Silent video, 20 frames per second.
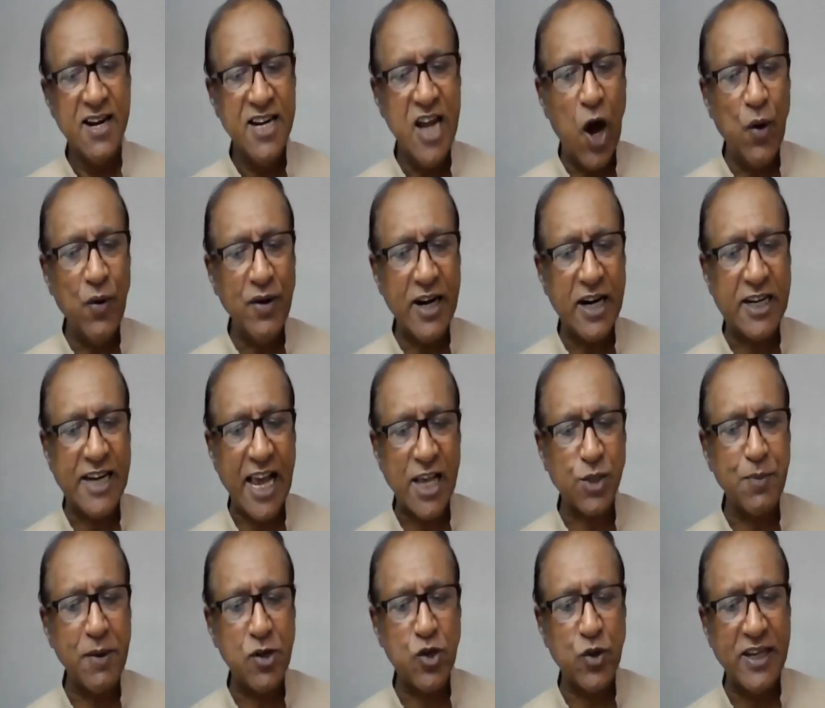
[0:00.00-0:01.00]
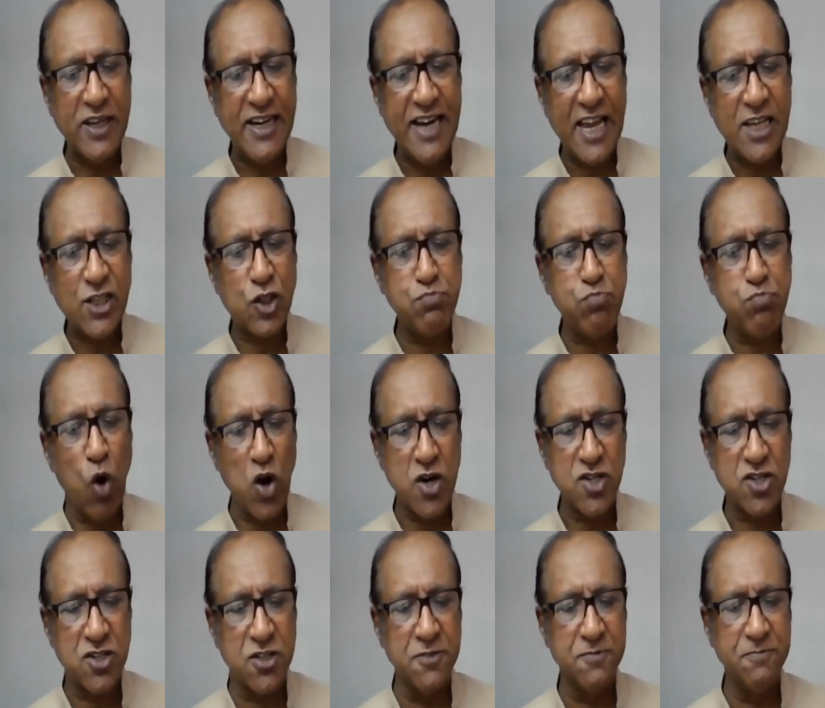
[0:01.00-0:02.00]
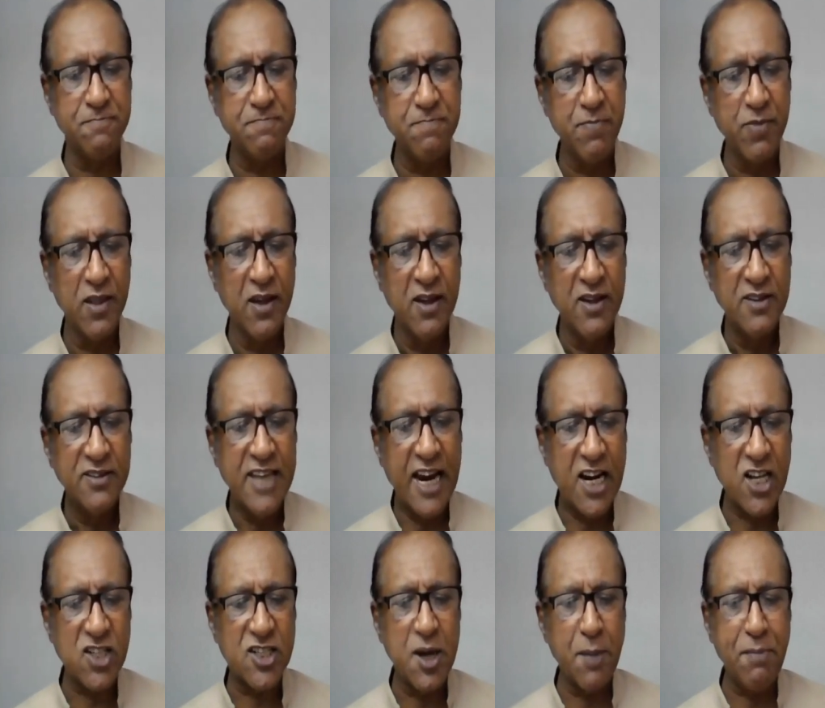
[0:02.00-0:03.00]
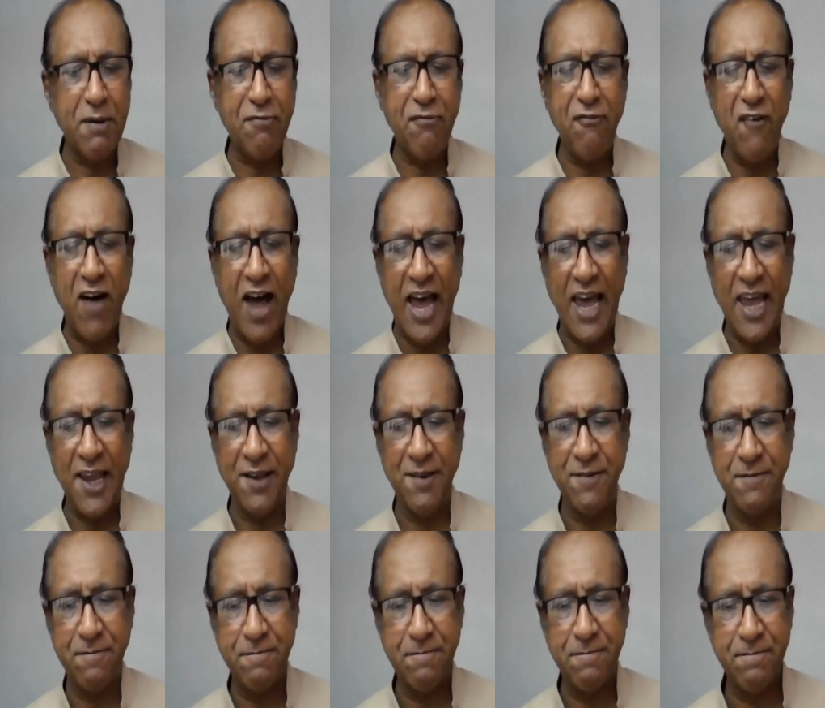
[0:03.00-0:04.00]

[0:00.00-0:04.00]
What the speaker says: Now it takes me to the next point. That is number 5.